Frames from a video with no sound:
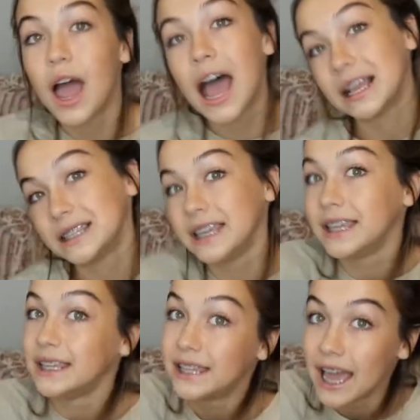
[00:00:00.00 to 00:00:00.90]
as
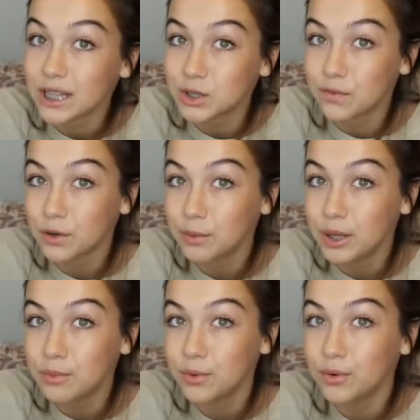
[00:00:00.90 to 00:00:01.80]
it gets for
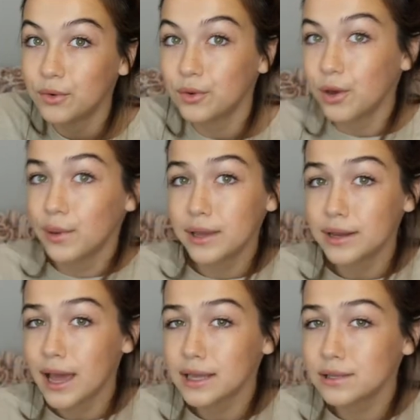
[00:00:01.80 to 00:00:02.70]
people going
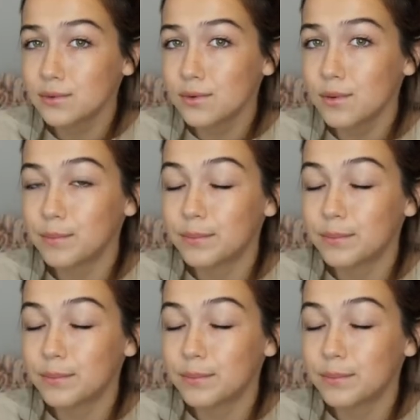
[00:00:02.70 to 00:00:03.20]
into high school.